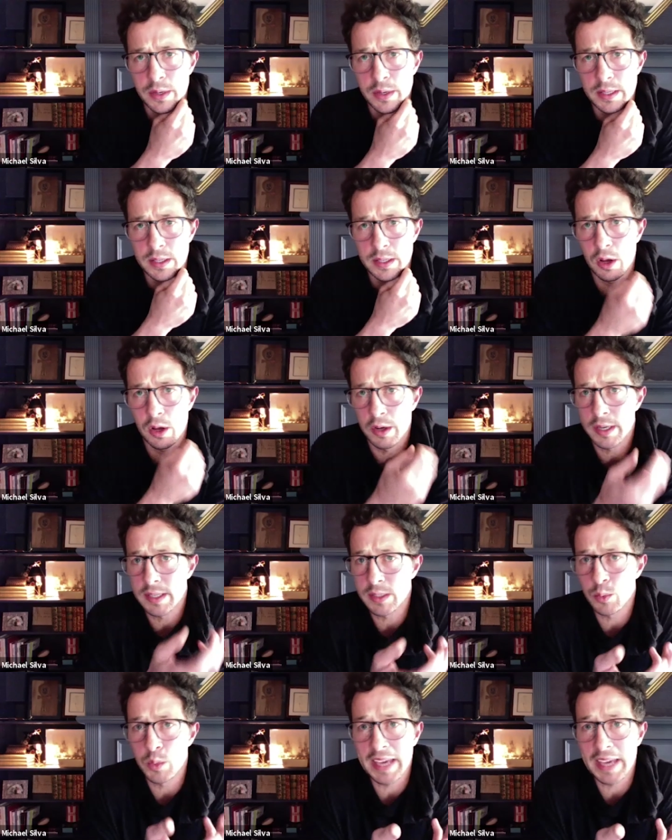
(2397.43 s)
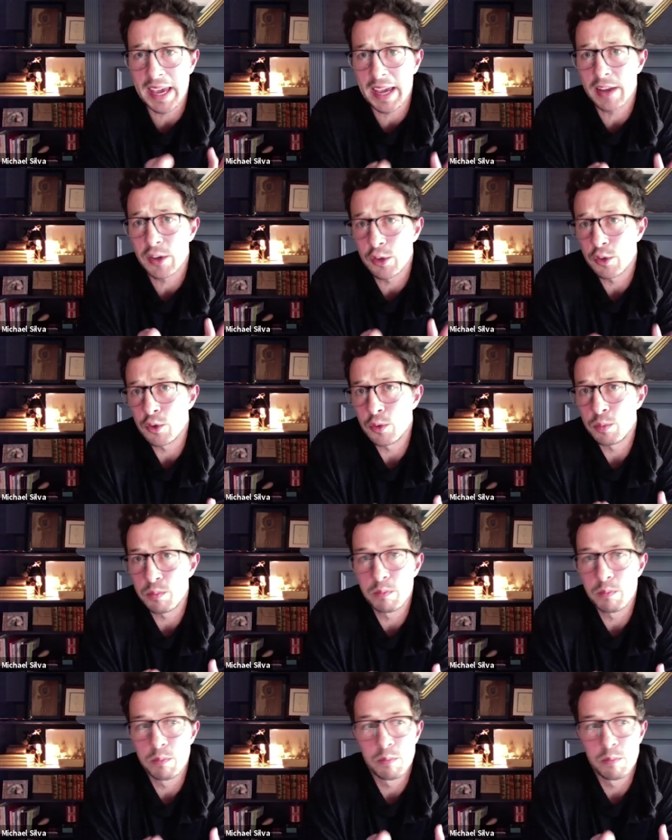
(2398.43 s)
And as long as we can't do,
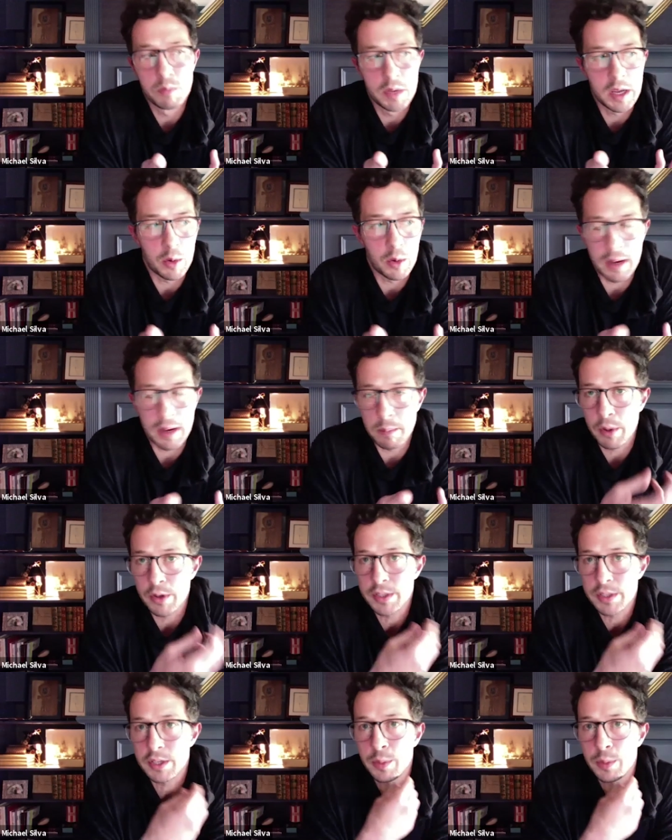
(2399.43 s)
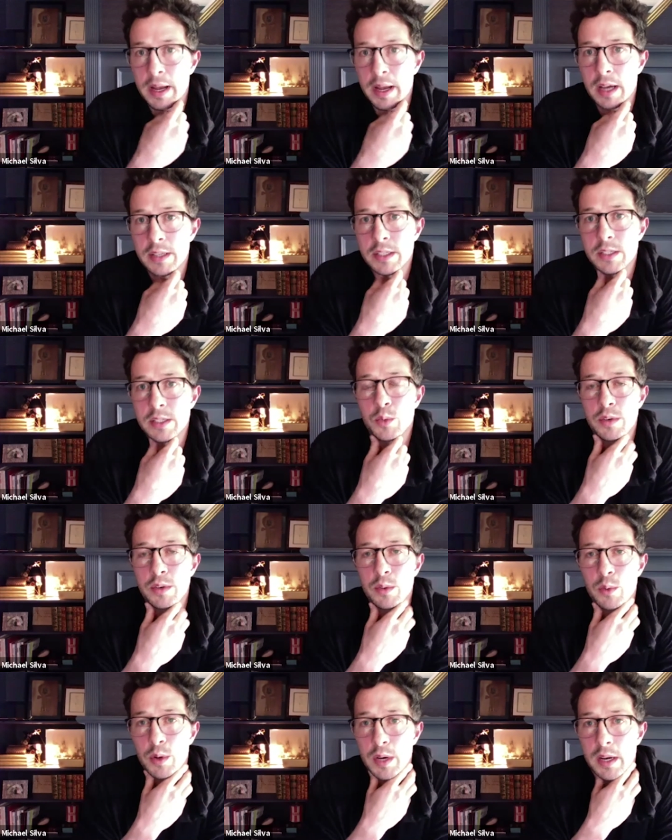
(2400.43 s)
in-person open houses,
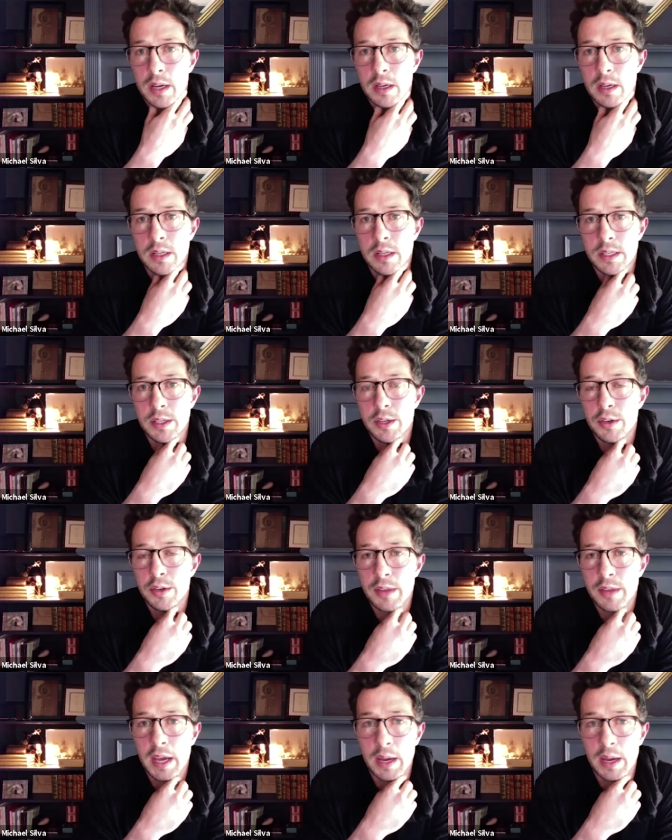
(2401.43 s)
we're going to continue to do that.